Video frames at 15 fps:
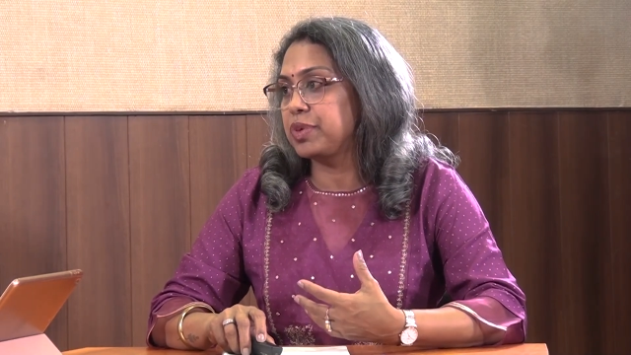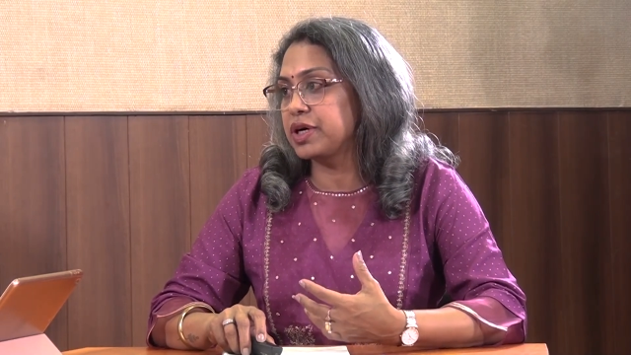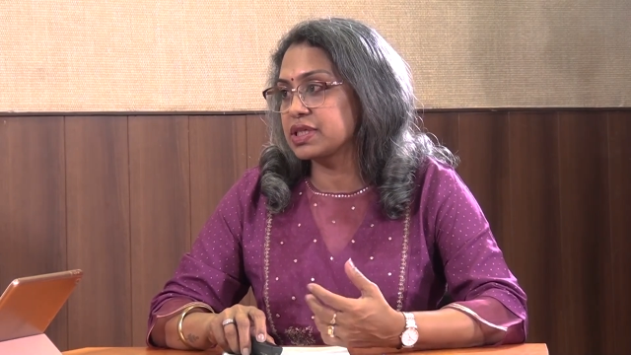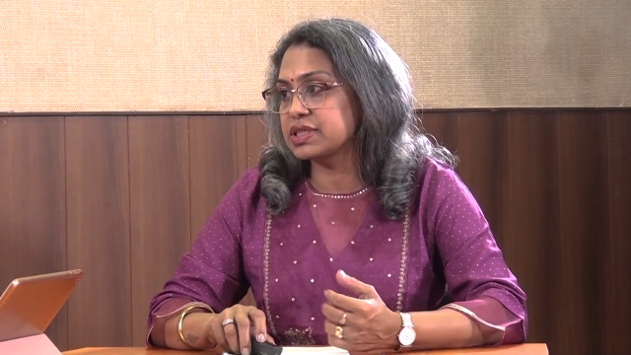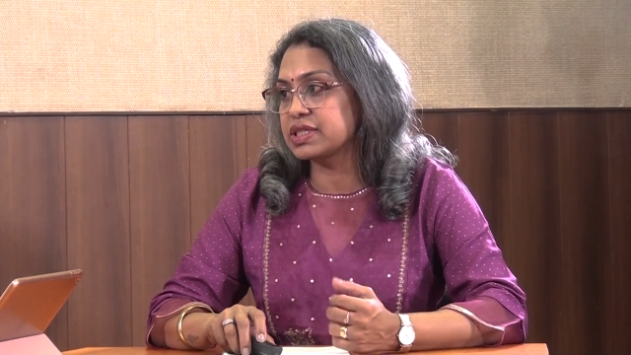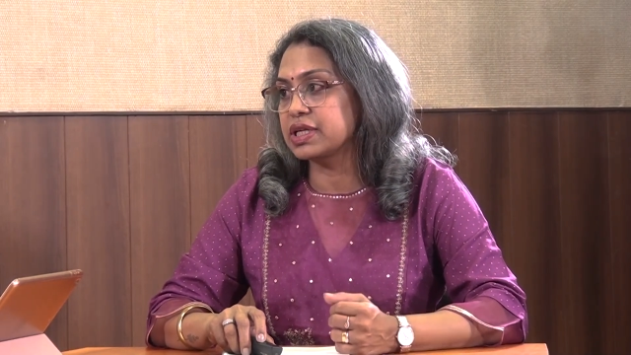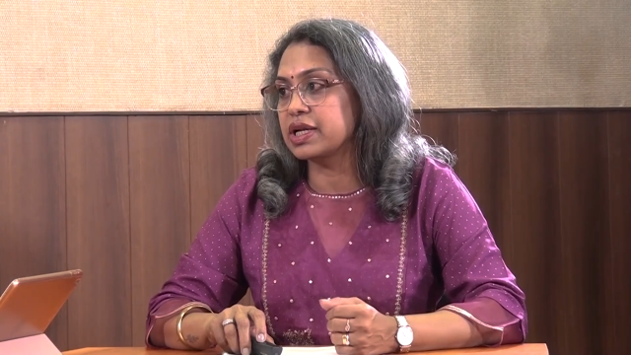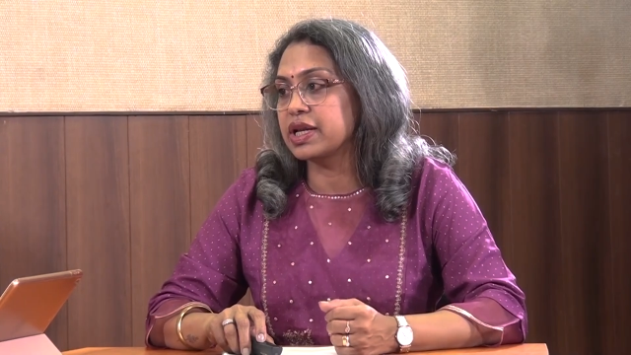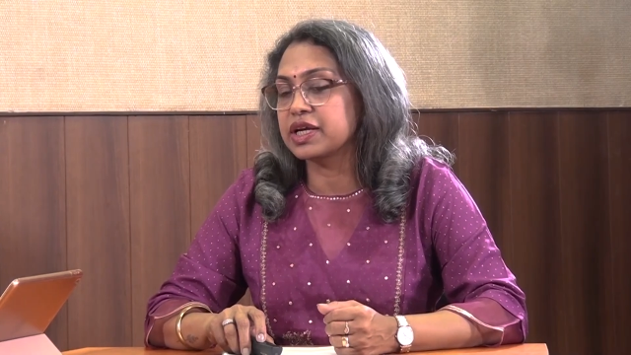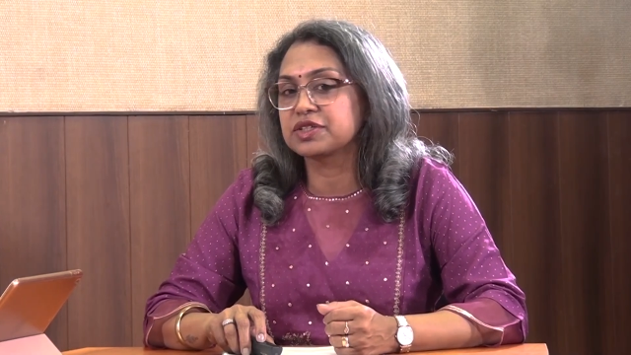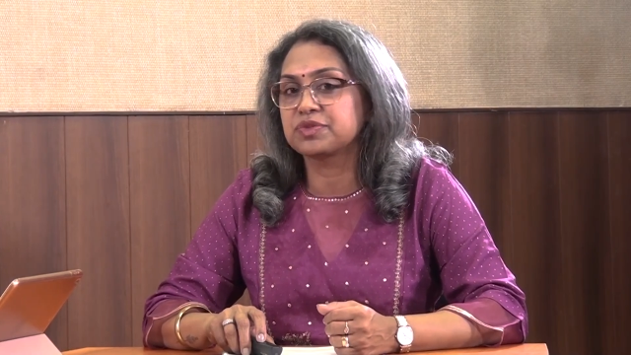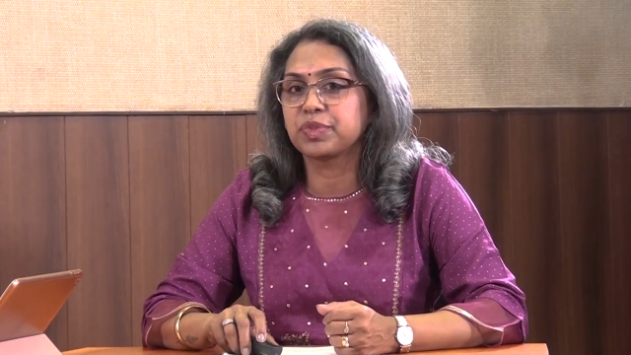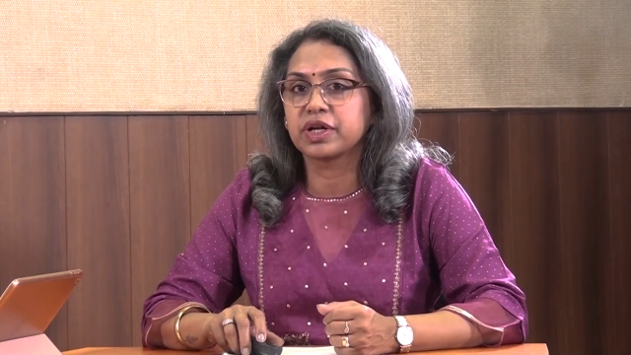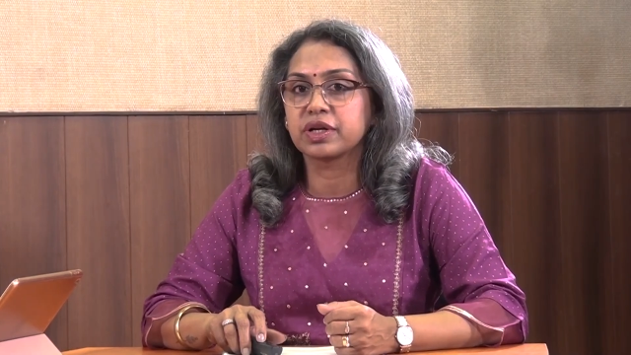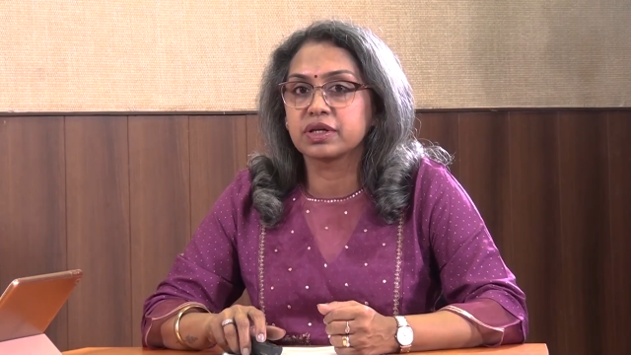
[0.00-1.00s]
personal
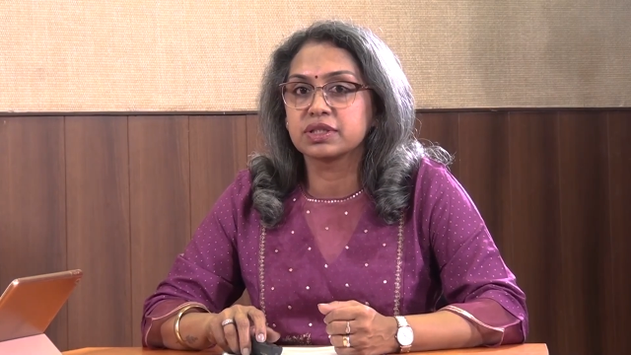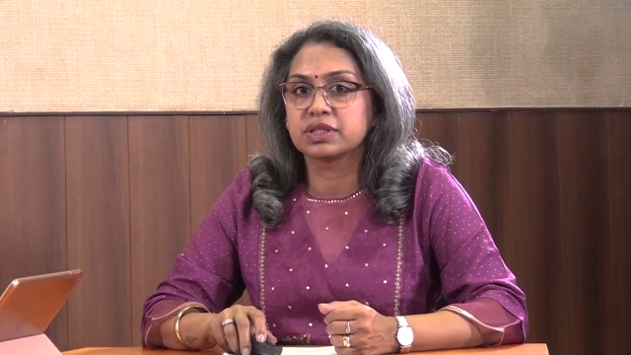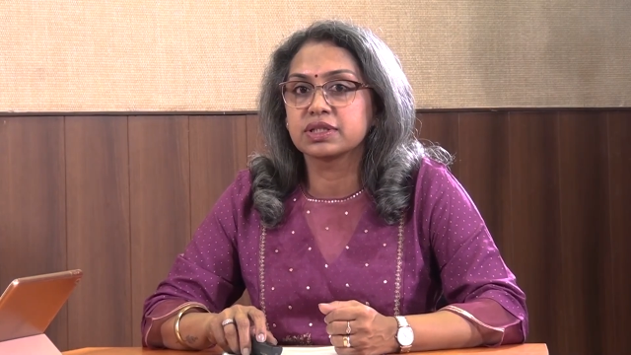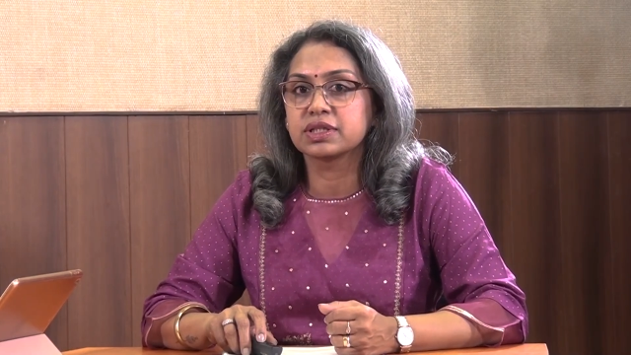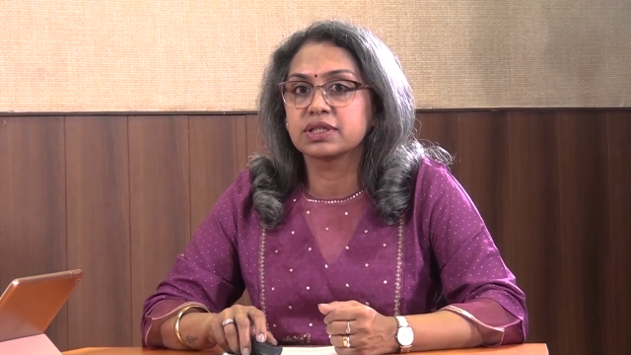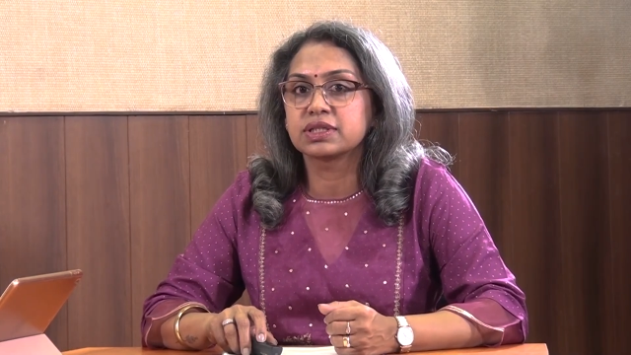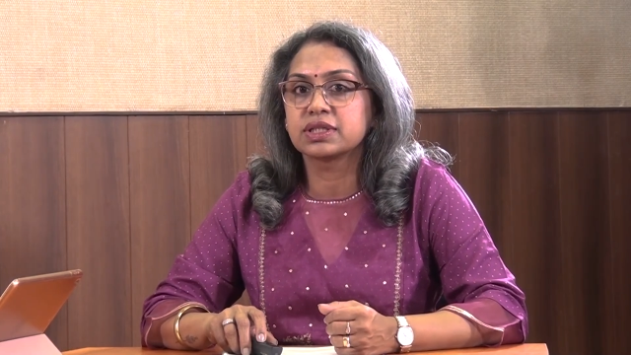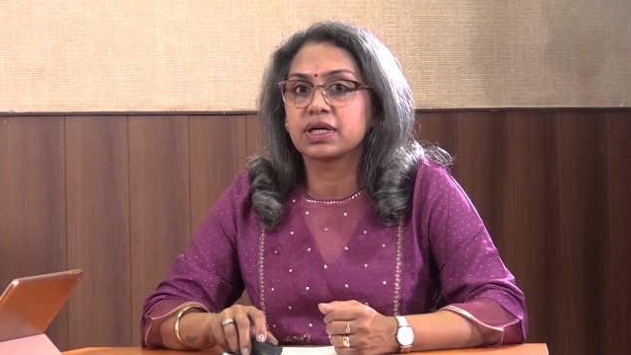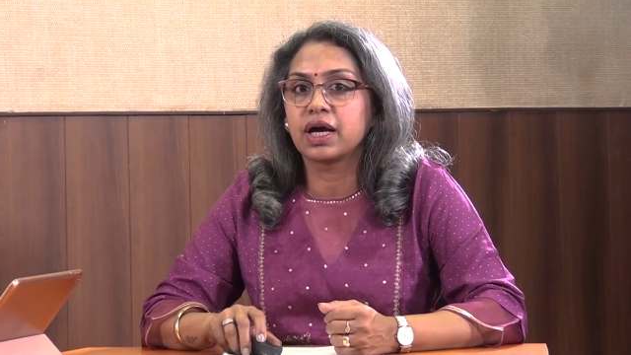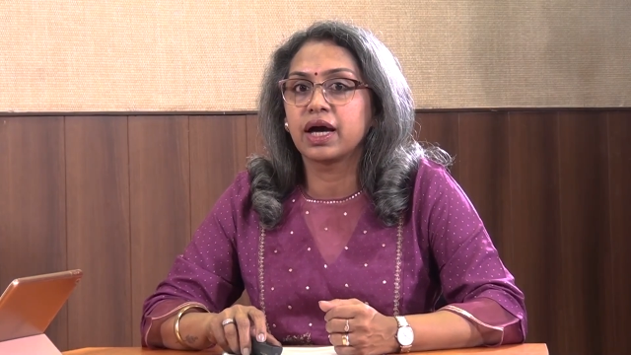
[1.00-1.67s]
experiences.